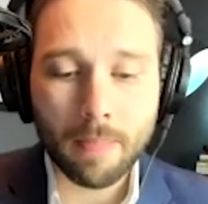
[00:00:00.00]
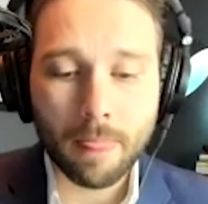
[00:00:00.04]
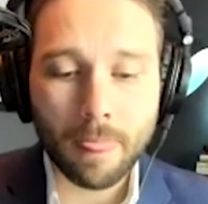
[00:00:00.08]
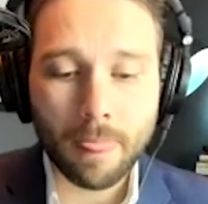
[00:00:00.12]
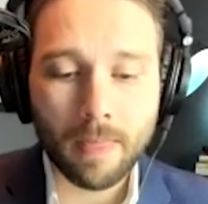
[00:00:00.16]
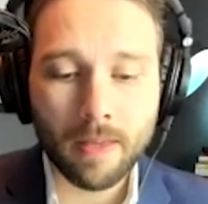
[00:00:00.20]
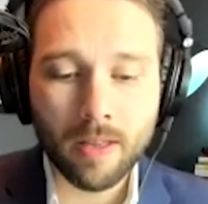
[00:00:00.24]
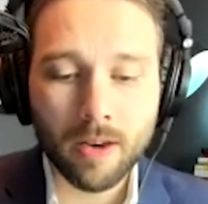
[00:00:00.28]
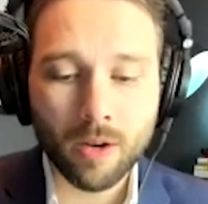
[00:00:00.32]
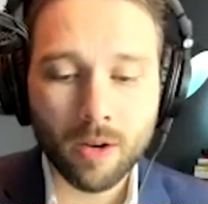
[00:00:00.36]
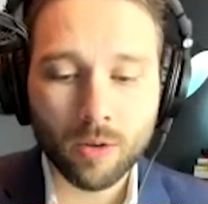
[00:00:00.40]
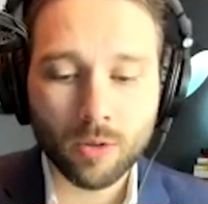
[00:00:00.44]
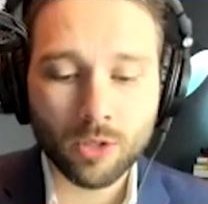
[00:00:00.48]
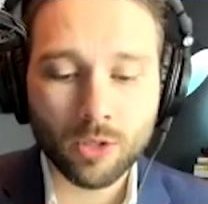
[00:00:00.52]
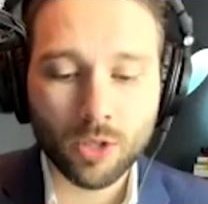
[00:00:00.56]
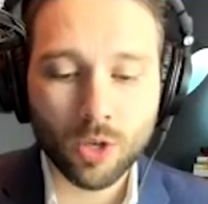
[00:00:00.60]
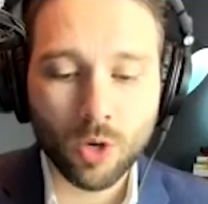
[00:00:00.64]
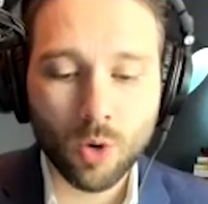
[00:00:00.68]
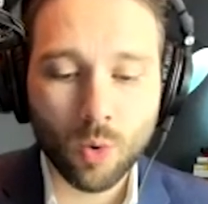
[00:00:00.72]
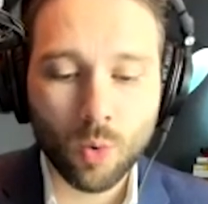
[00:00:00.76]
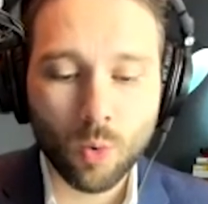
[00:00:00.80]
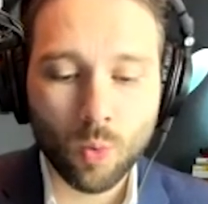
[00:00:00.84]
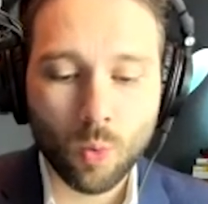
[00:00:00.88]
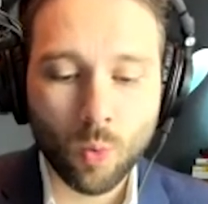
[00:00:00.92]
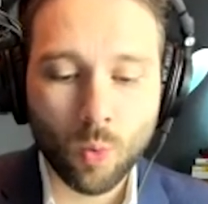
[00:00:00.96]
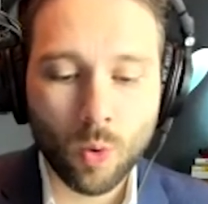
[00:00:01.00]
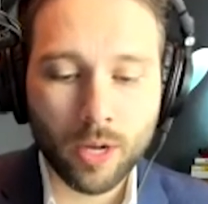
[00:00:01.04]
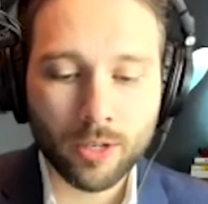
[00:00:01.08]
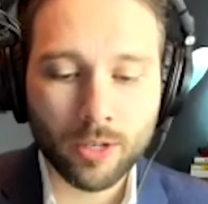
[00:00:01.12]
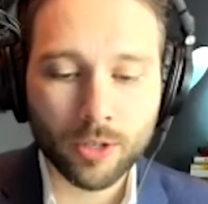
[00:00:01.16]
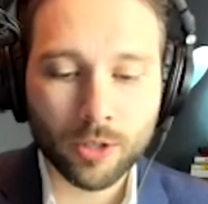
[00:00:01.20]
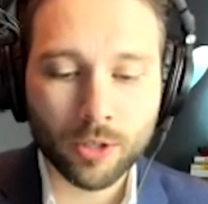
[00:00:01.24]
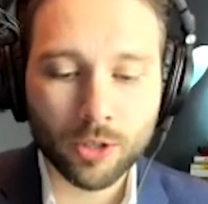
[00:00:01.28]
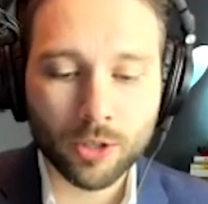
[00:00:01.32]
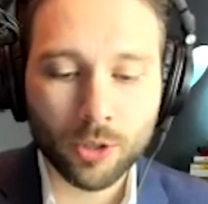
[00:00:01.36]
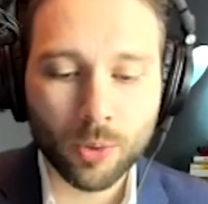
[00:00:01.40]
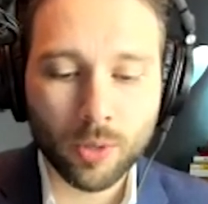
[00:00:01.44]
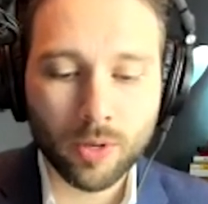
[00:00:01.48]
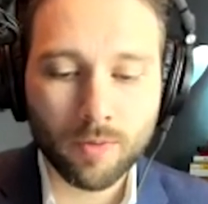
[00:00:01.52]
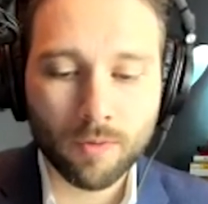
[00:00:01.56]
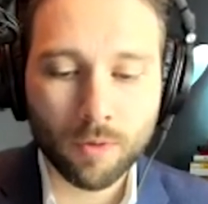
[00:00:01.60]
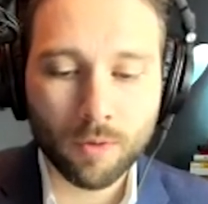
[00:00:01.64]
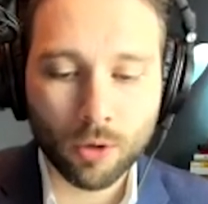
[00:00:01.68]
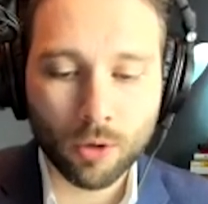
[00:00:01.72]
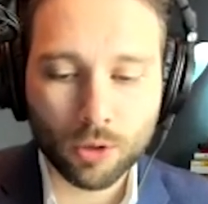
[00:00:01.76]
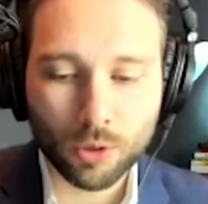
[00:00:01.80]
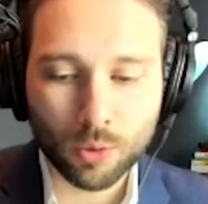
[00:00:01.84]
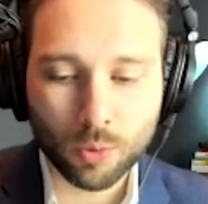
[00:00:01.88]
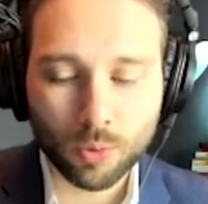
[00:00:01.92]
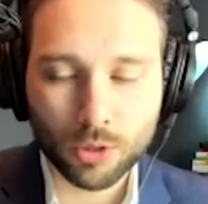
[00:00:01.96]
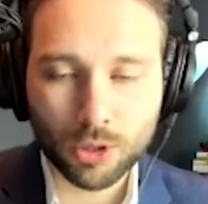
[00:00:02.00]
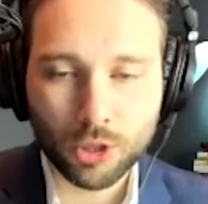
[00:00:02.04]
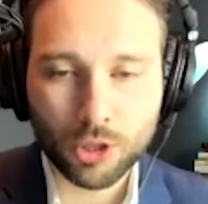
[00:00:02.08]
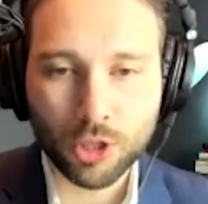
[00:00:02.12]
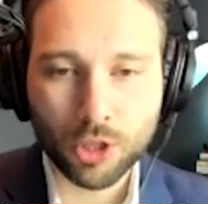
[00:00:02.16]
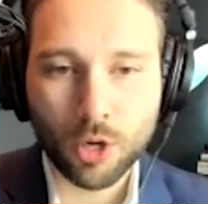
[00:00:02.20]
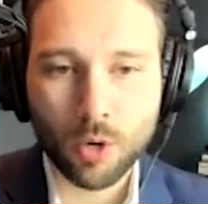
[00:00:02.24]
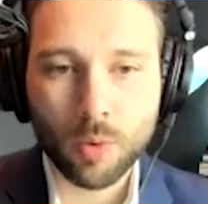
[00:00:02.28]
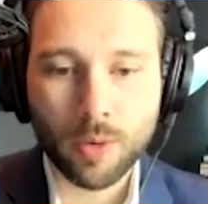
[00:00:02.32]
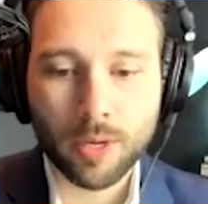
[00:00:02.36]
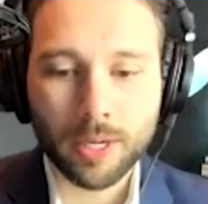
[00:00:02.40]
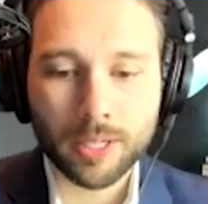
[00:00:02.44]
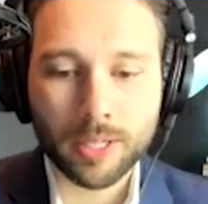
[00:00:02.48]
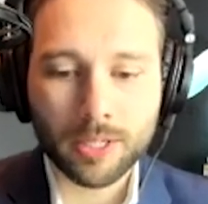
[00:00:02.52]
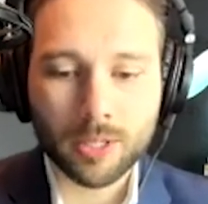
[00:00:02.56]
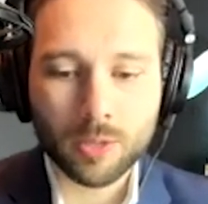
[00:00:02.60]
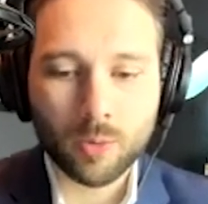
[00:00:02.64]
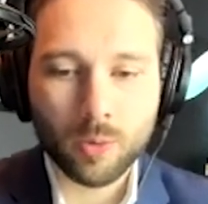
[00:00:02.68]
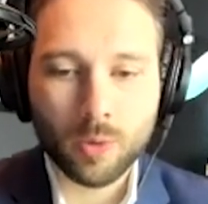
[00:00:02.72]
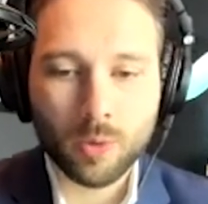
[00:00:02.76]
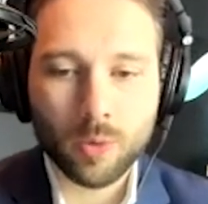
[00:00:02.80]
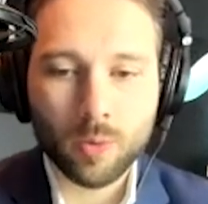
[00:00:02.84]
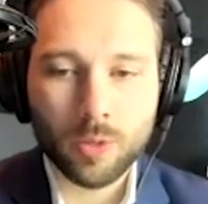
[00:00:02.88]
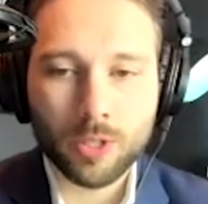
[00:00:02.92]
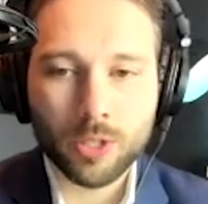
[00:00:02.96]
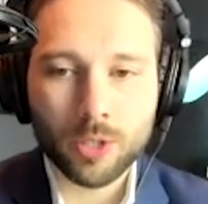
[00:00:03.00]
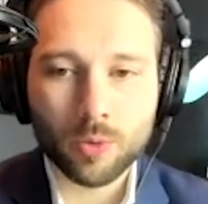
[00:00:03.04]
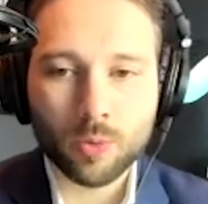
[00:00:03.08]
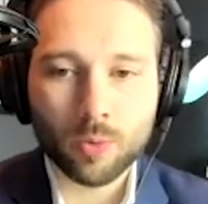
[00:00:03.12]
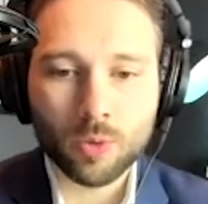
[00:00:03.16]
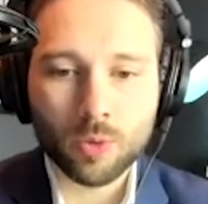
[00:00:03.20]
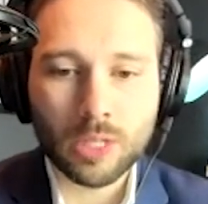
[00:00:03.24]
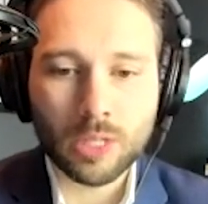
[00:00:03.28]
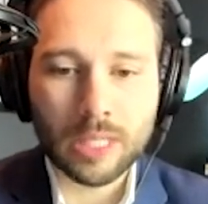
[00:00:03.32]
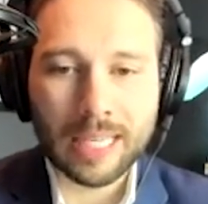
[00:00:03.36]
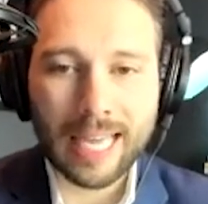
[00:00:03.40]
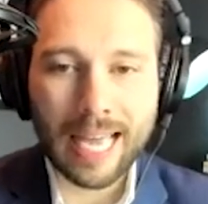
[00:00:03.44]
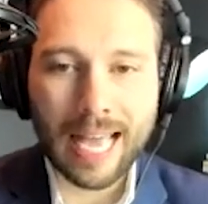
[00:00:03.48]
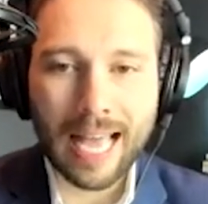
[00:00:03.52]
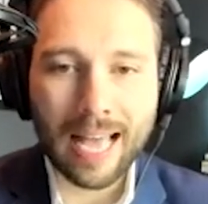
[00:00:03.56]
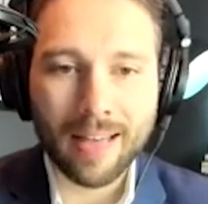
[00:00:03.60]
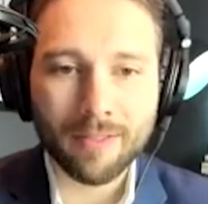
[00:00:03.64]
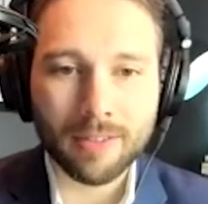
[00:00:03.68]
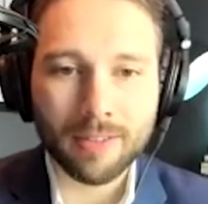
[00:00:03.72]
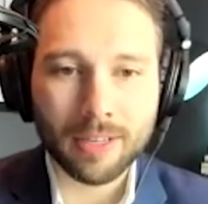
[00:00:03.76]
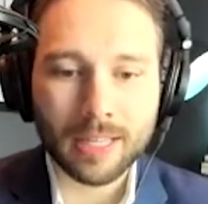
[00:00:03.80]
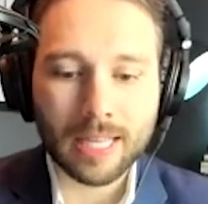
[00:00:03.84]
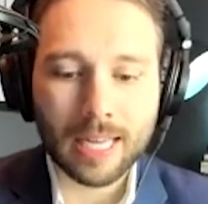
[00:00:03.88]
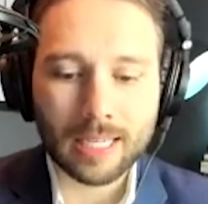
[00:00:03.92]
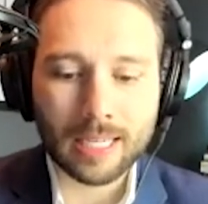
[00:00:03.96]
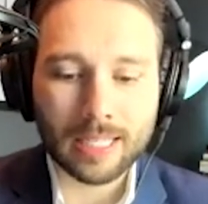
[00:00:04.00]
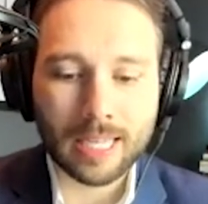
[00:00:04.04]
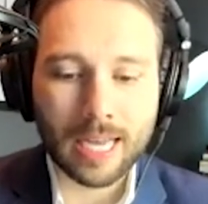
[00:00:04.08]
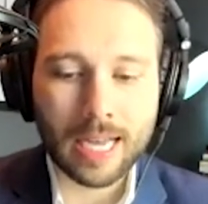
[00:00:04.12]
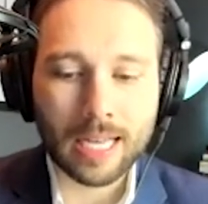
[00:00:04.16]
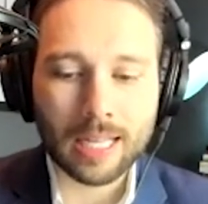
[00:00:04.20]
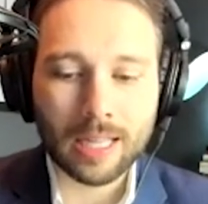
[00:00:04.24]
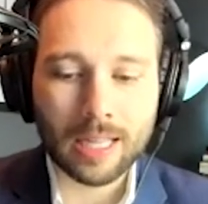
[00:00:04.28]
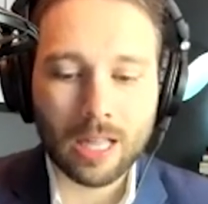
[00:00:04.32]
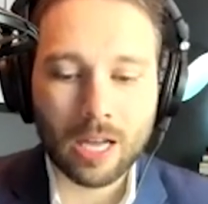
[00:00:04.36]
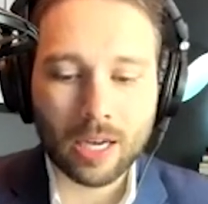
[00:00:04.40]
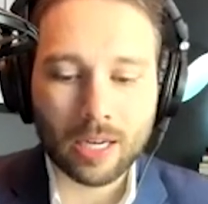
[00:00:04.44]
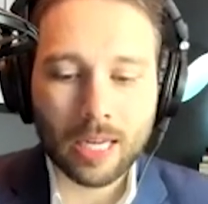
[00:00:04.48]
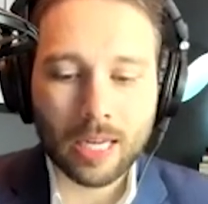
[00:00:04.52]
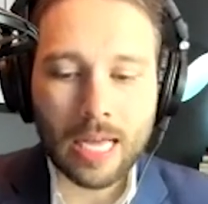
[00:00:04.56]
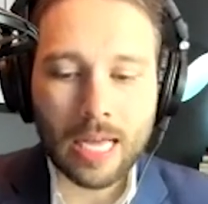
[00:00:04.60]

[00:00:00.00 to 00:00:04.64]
You know, so when you're doing virtual showings, when you're really having that dialogue,